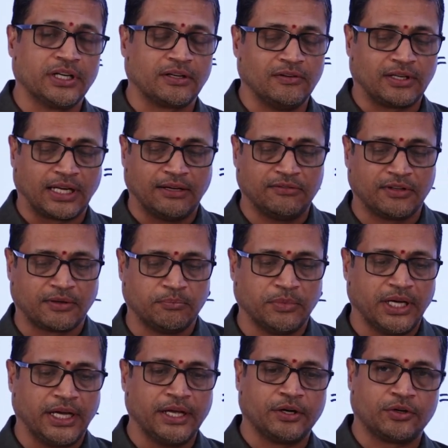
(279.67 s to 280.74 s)
It will travel from
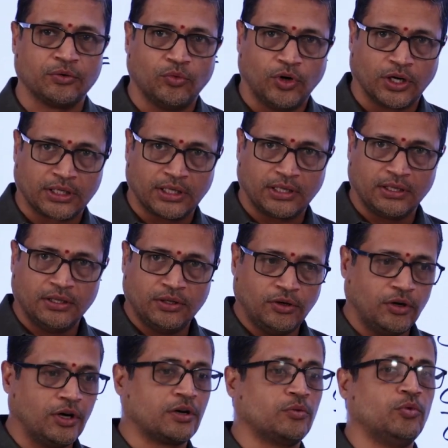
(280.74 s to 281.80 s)
air to water,
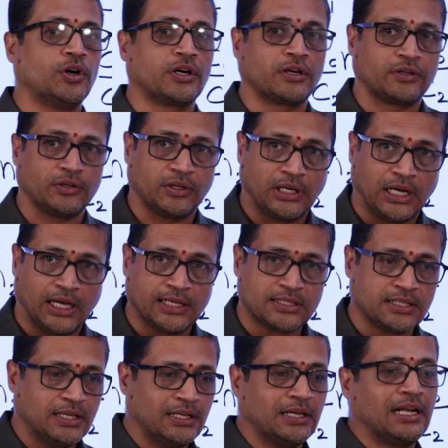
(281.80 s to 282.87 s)
or water to
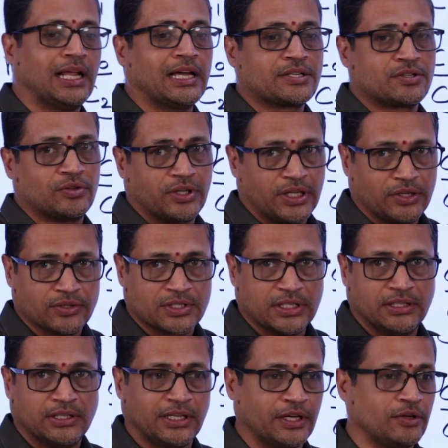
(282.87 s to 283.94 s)
glass, glass to
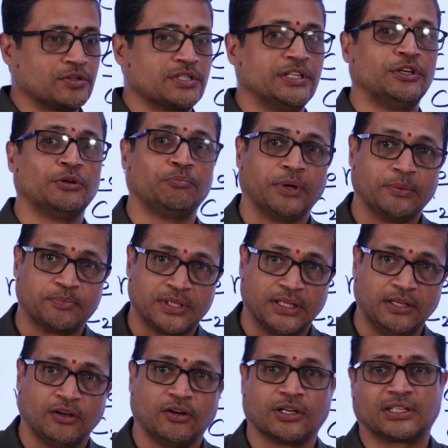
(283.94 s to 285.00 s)
kerosene, kerosene to
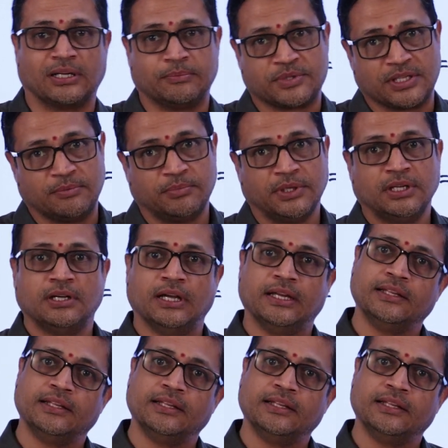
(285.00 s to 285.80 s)
Pepsi or thumbs up.